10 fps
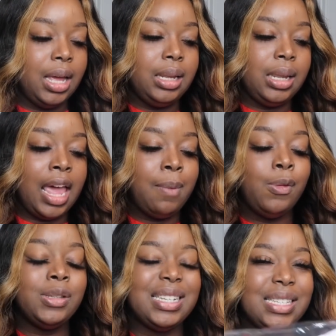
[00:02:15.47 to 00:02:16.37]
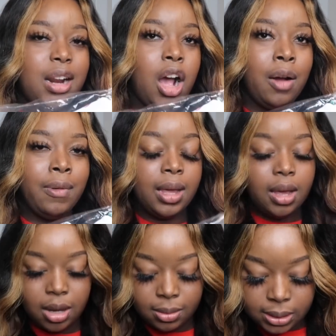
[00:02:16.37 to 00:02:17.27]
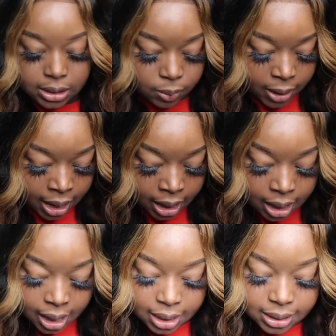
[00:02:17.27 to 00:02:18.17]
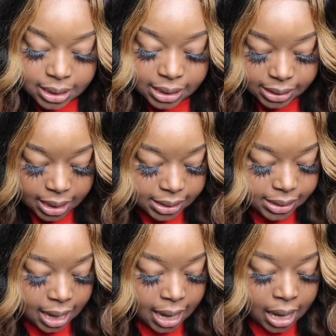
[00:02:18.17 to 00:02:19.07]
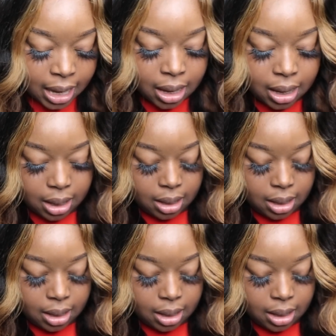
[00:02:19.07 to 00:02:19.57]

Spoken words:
labels because it already comes this way. This is a